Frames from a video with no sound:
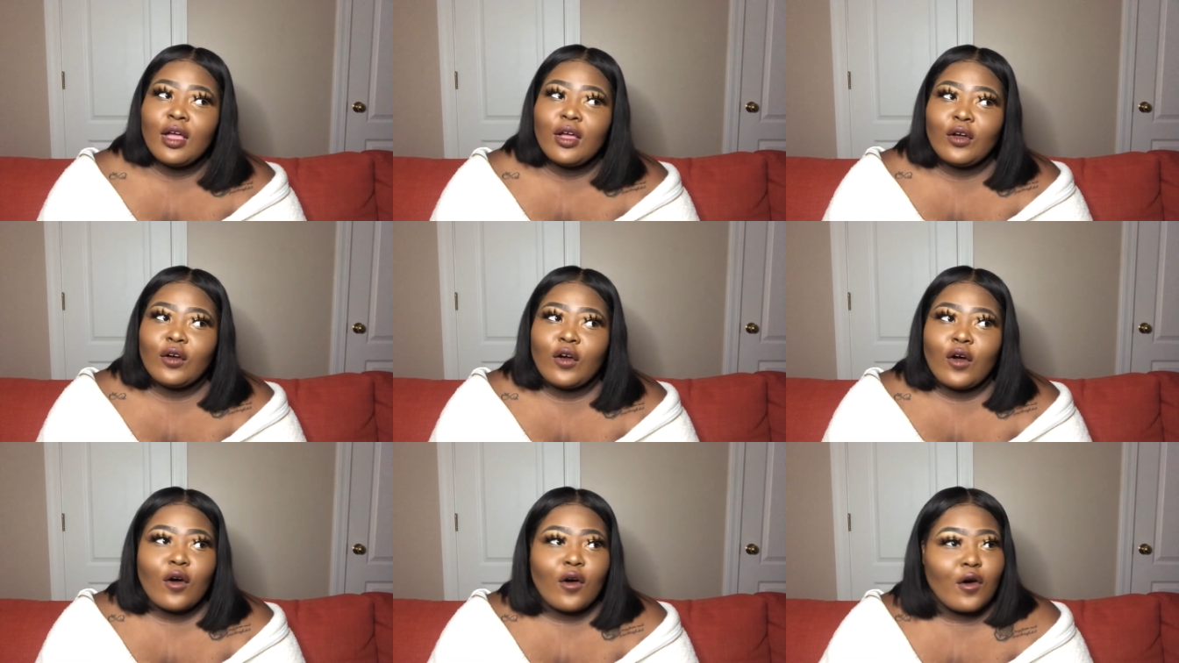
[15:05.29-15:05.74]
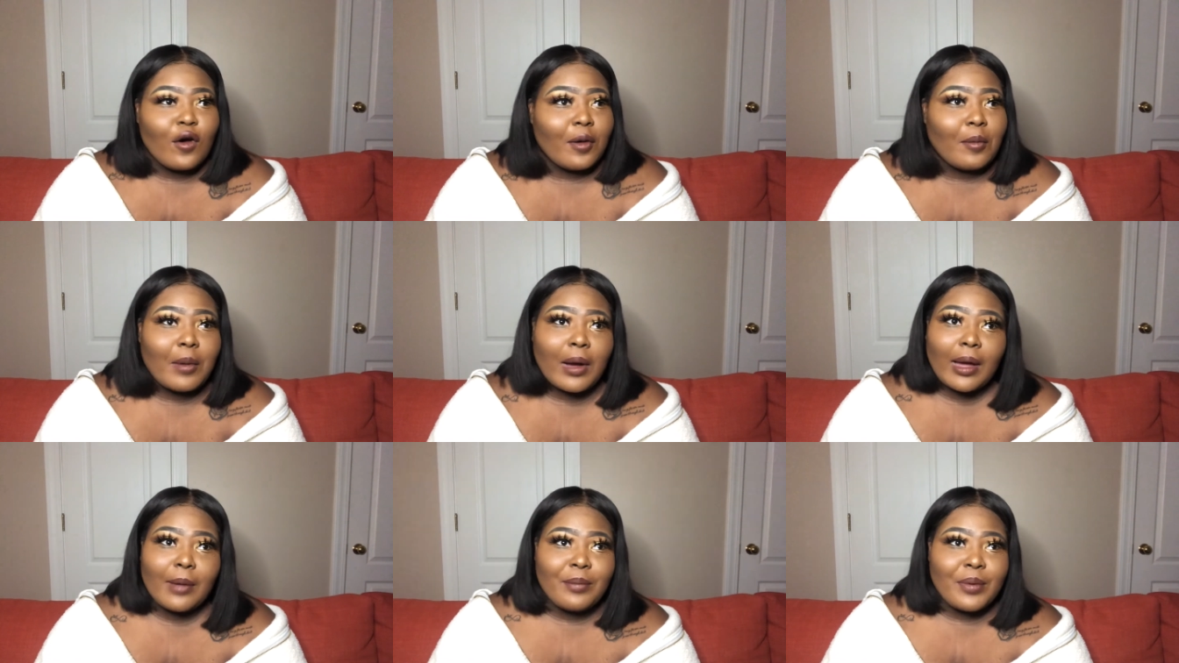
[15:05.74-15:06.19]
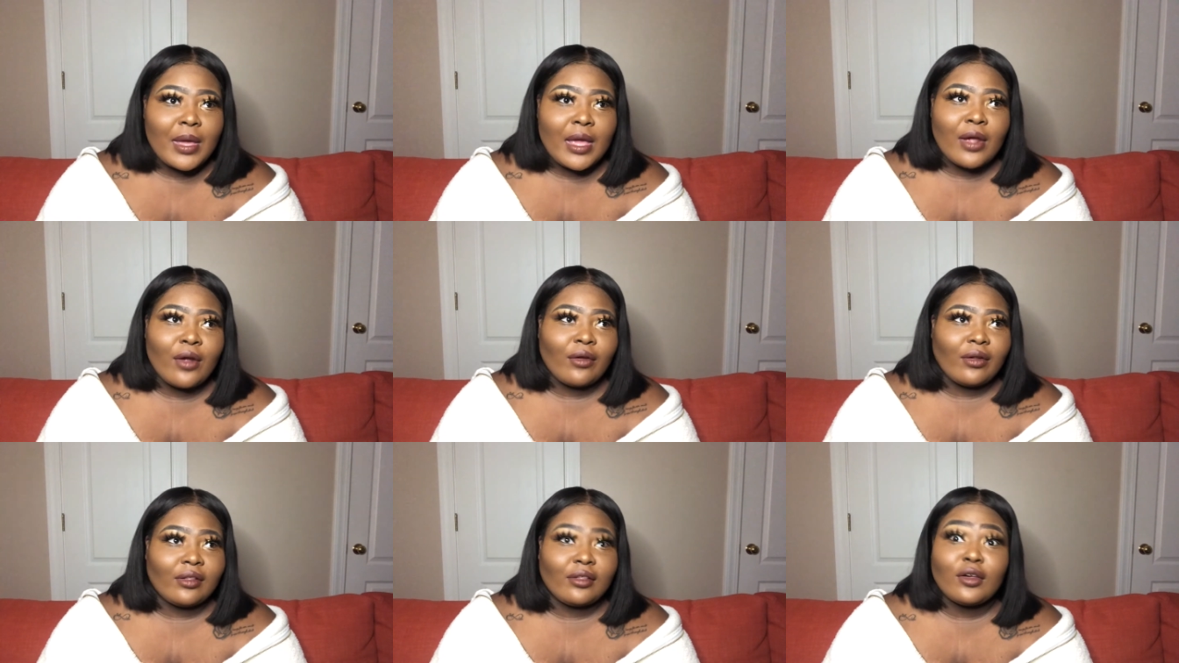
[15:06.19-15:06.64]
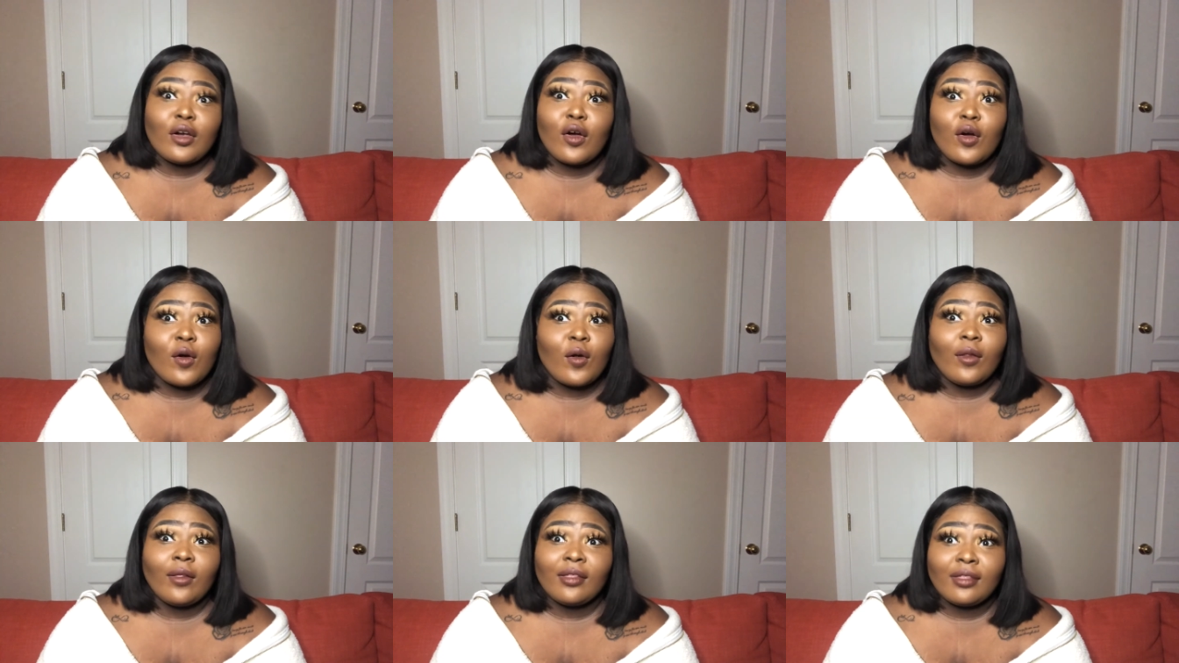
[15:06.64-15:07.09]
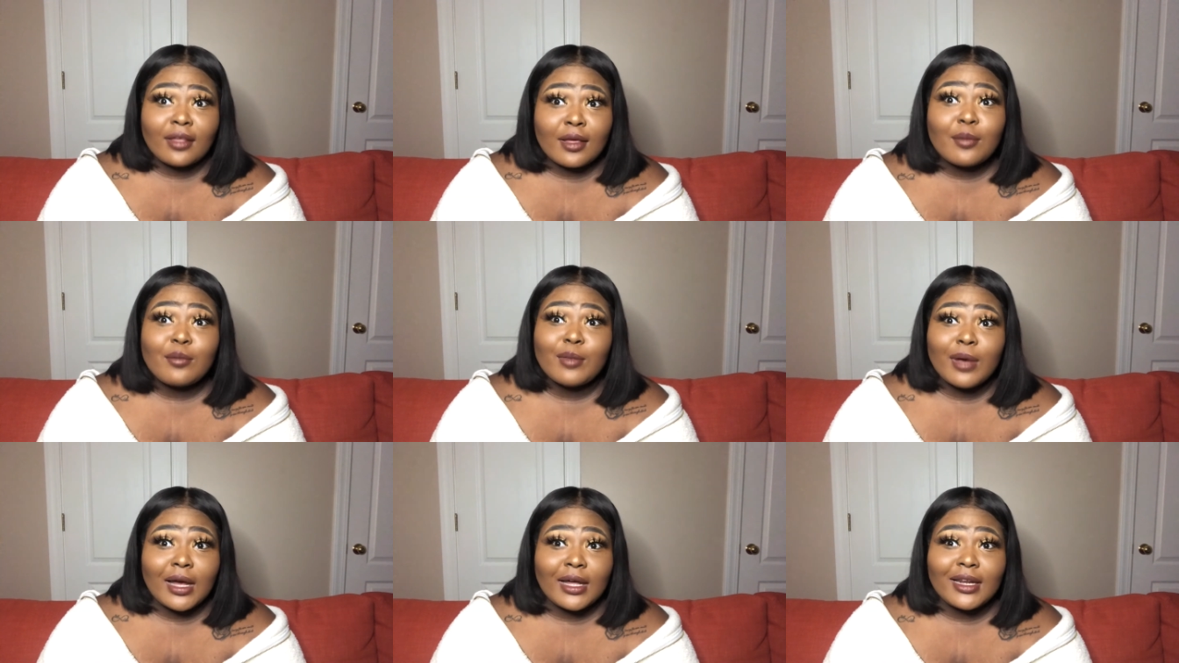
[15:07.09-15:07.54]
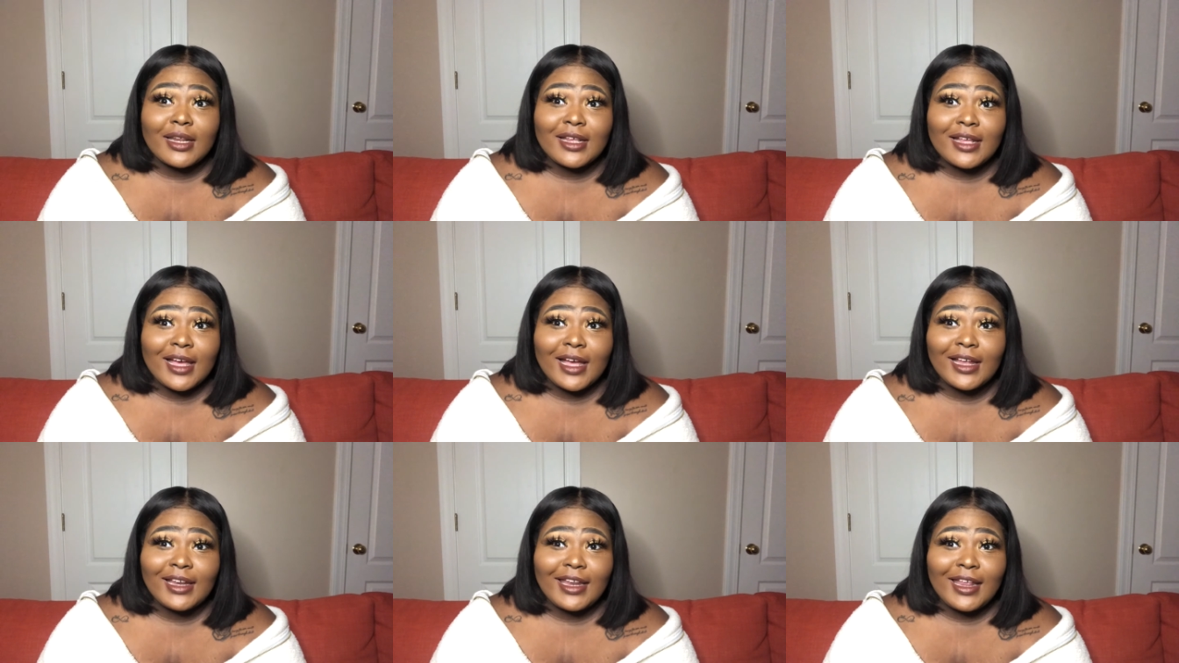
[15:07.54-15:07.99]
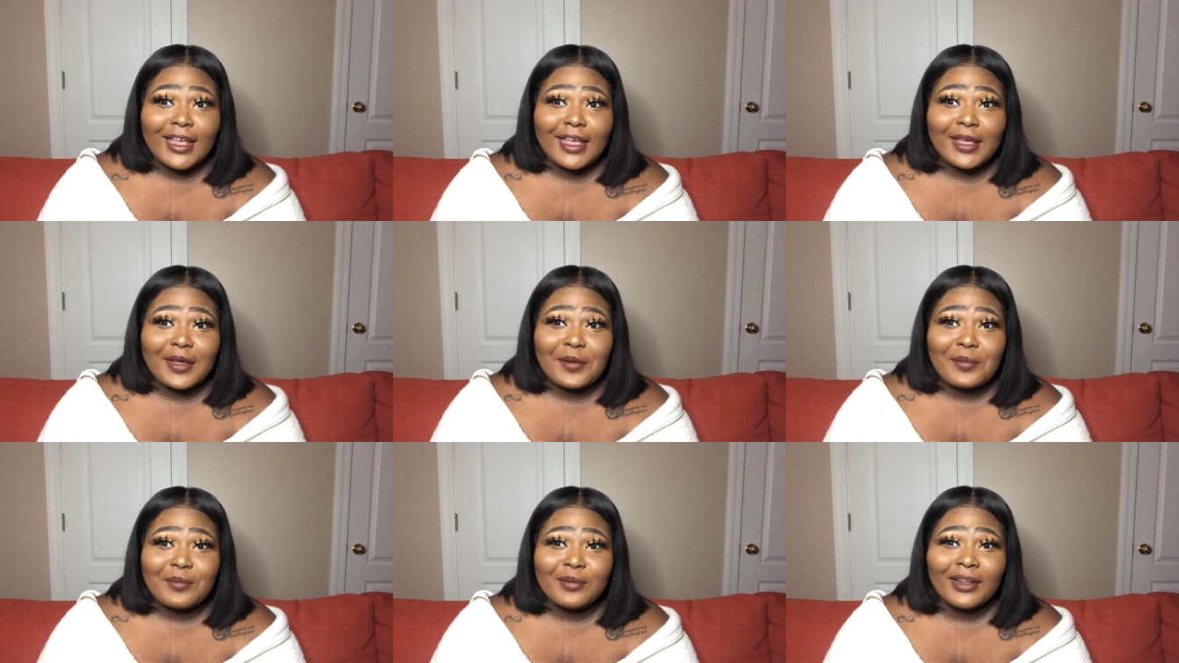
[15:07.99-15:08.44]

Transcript: call my parents, call somebody, goddamn.